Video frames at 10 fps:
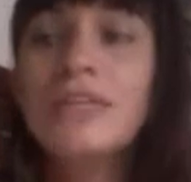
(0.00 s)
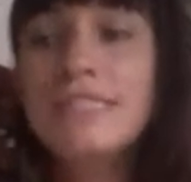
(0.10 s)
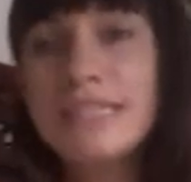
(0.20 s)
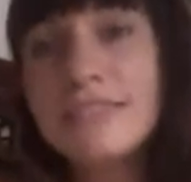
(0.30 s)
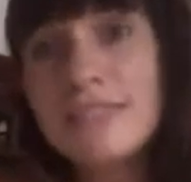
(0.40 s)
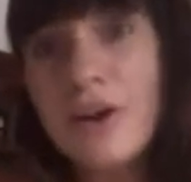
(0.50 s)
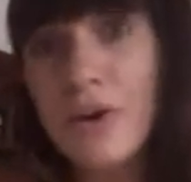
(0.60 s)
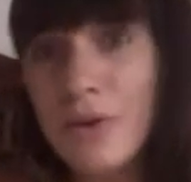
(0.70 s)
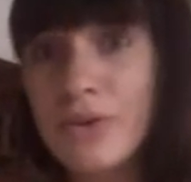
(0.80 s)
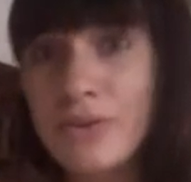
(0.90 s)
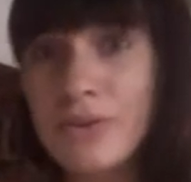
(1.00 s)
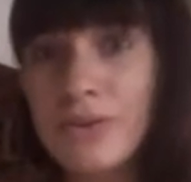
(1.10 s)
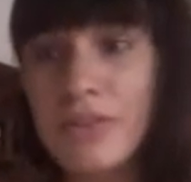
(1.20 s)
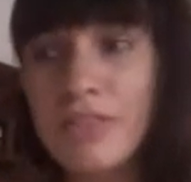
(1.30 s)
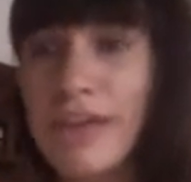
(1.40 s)

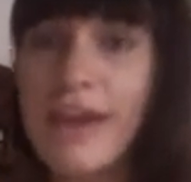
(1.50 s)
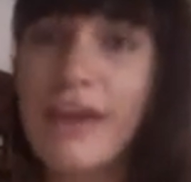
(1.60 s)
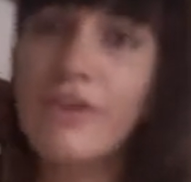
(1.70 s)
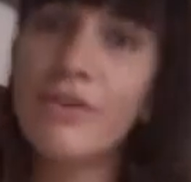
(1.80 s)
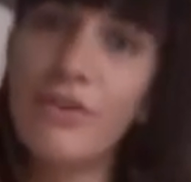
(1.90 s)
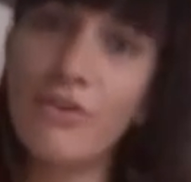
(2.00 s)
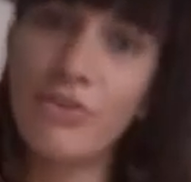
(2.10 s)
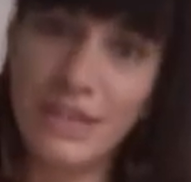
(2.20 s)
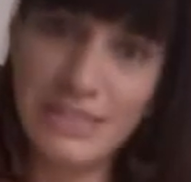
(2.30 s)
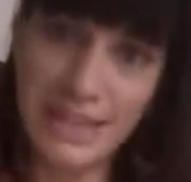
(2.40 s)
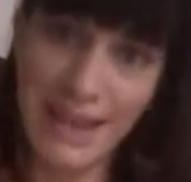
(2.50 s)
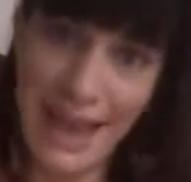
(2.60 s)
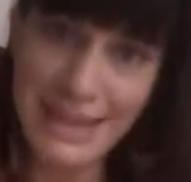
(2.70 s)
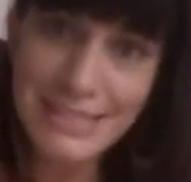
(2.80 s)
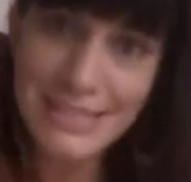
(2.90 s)
disown their authentic
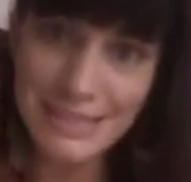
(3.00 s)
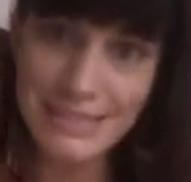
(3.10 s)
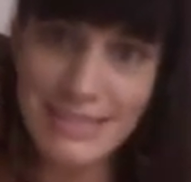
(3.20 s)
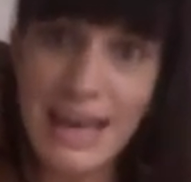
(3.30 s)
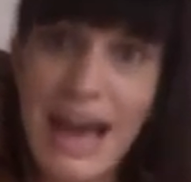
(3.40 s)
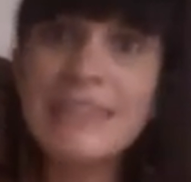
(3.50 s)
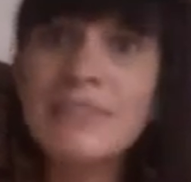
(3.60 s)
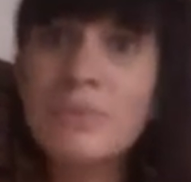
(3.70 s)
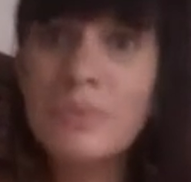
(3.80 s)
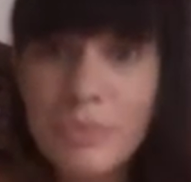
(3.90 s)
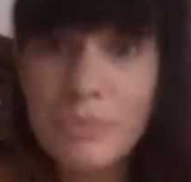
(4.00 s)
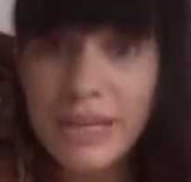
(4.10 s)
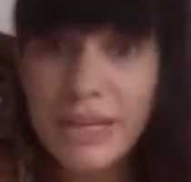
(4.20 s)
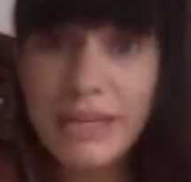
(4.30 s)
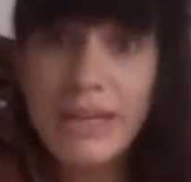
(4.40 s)
essence as a
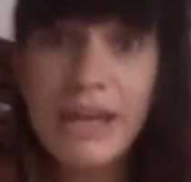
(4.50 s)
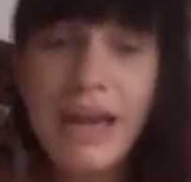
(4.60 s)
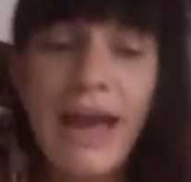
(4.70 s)
woman